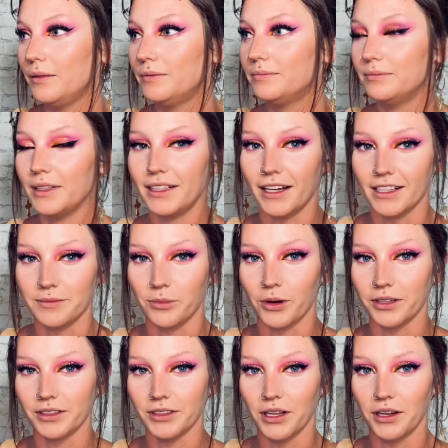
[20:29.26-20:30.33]
My dad's
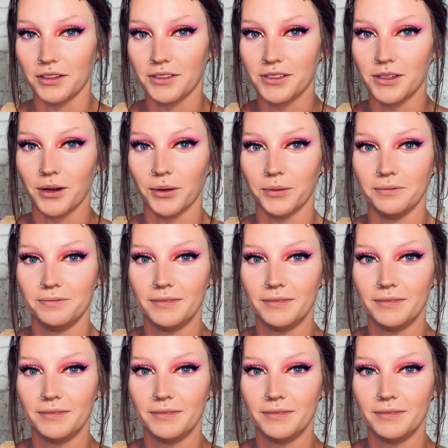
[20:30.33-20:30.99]
mowing the lawn, so